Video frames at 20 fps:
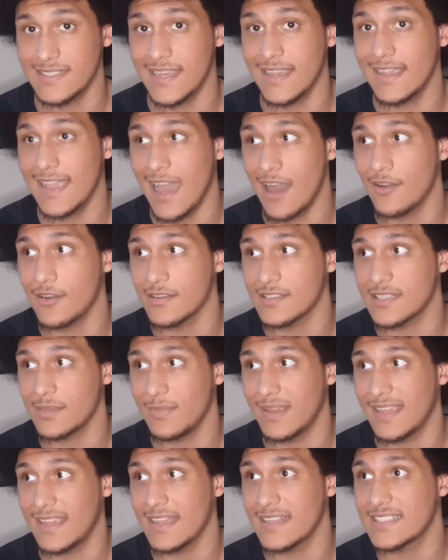he encounters
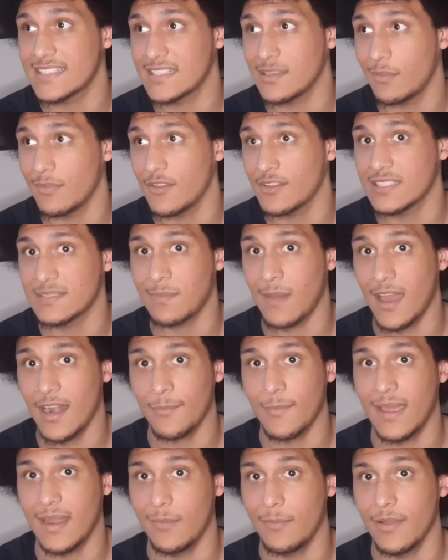them, he gets some of those
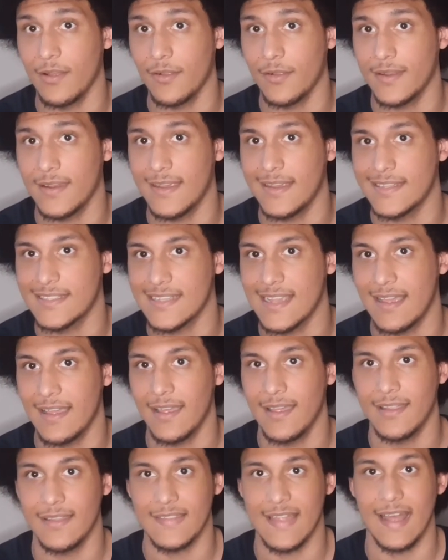Spider Man abilities.
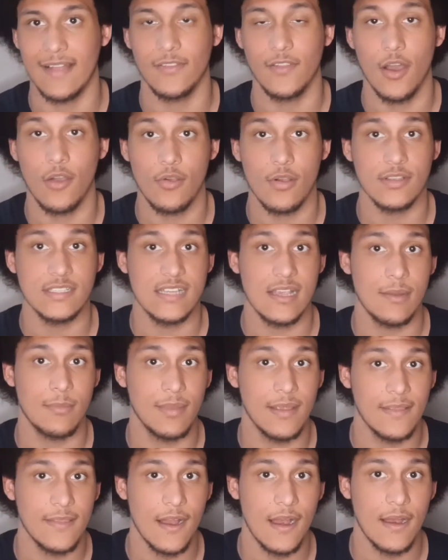That logo is going to
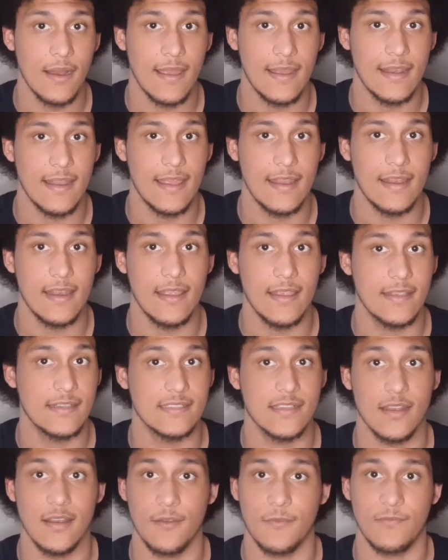be there, and then
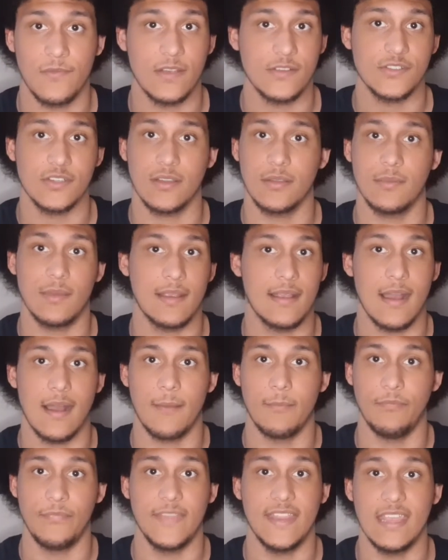he's going to officially
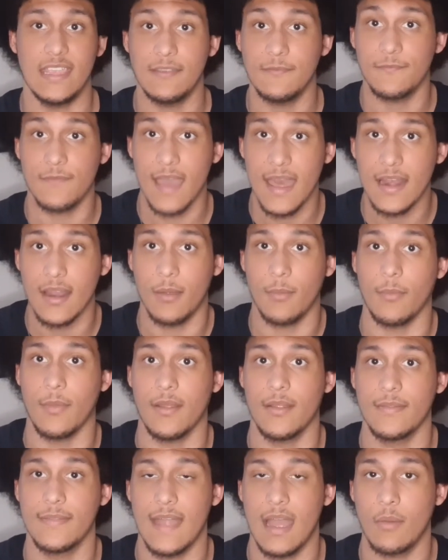become the Venom
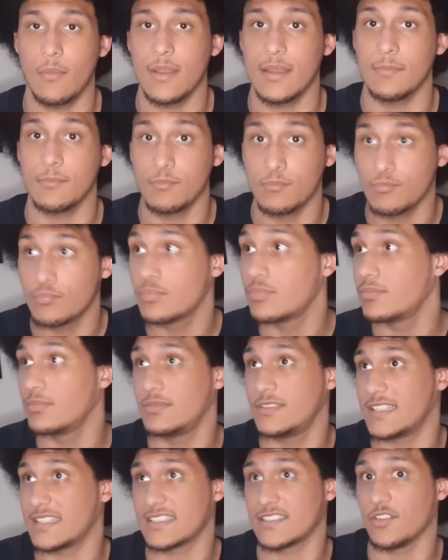that we
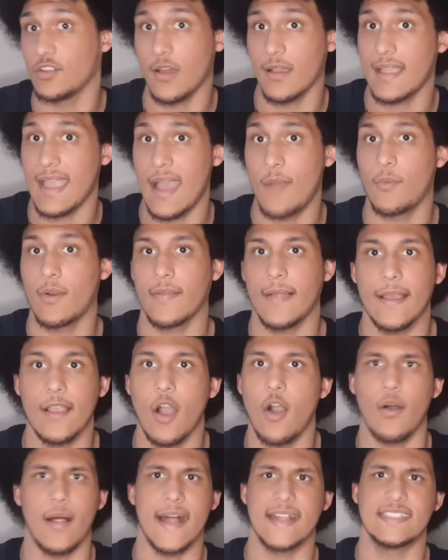just look at and we're
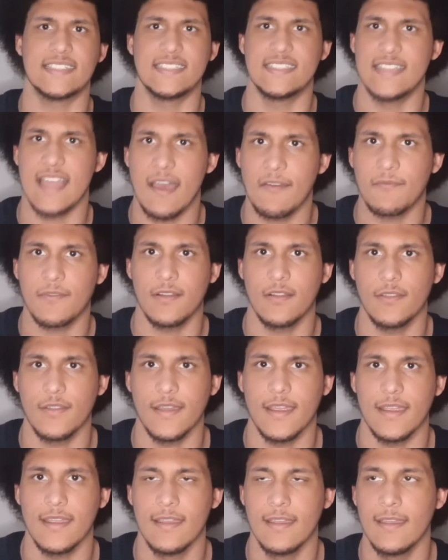like, oh, that's
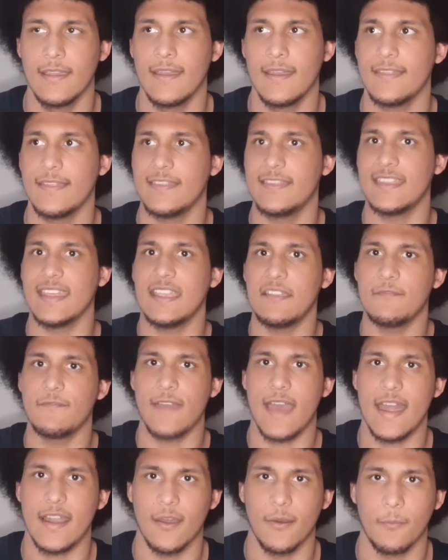definitely the
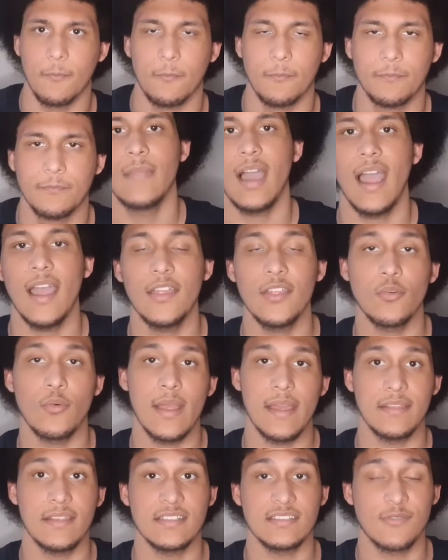Venom. Either
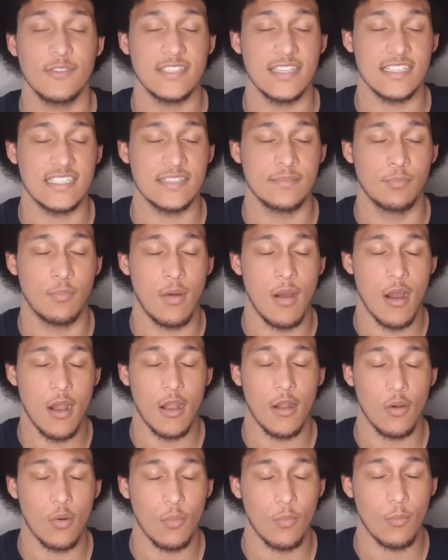way, this was a
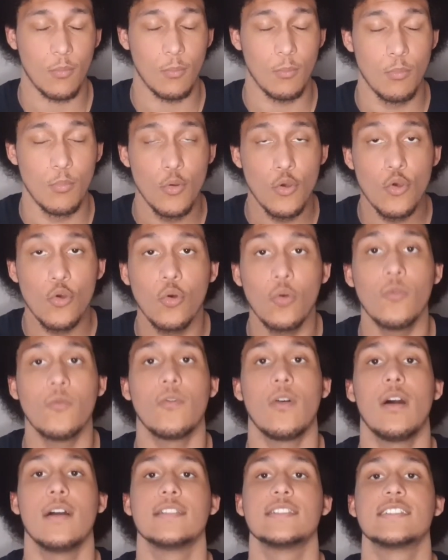smart
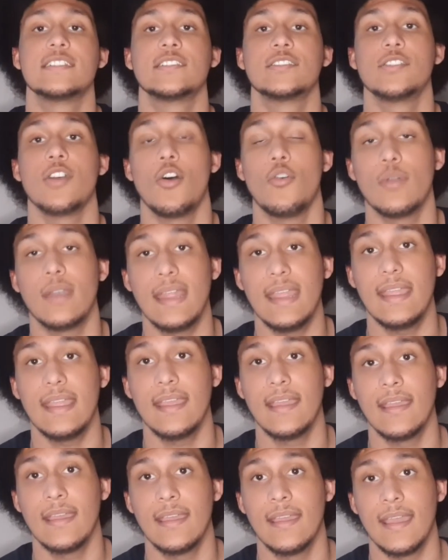move on
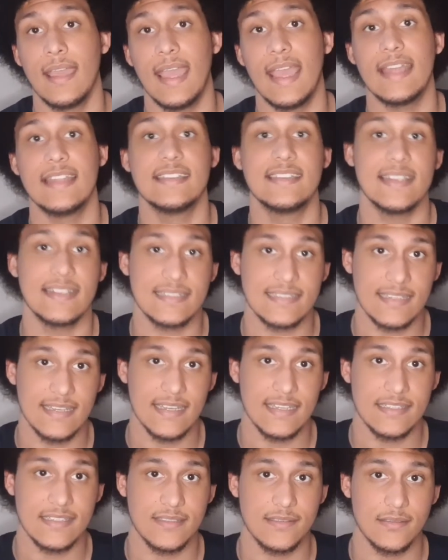Sony and
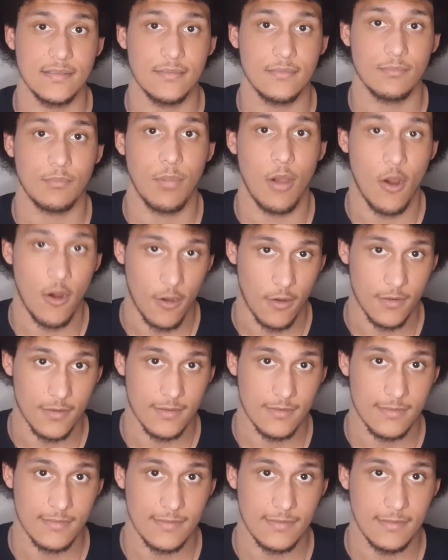Disney's part.
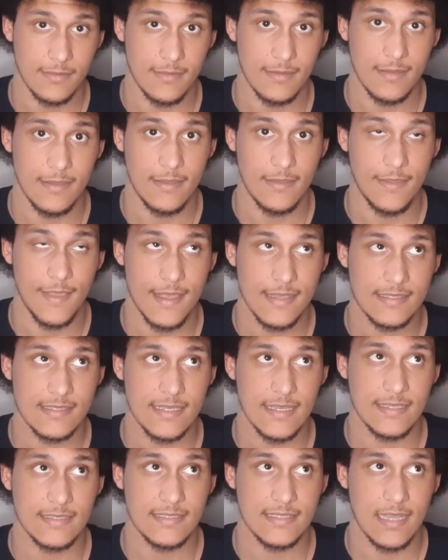This
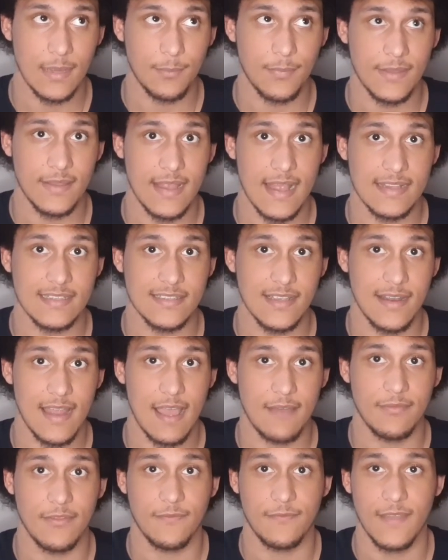is something that's going to
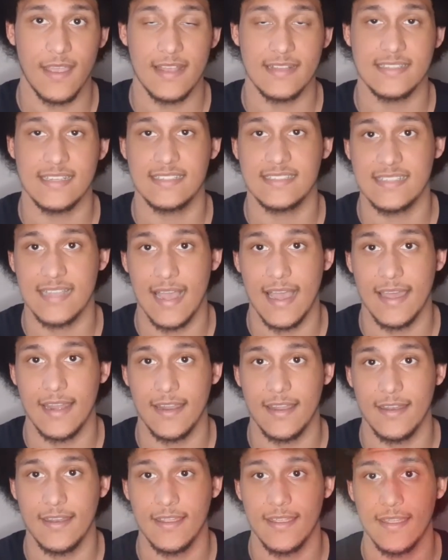have the fans
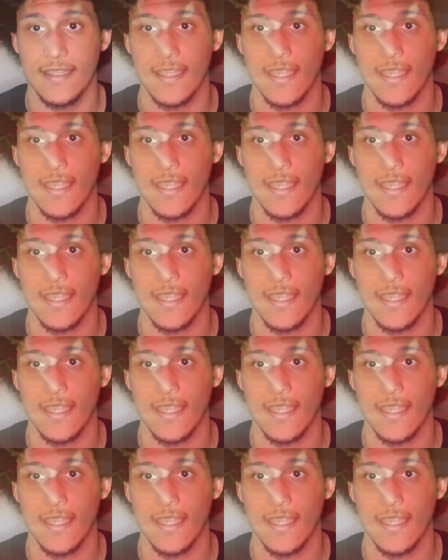excited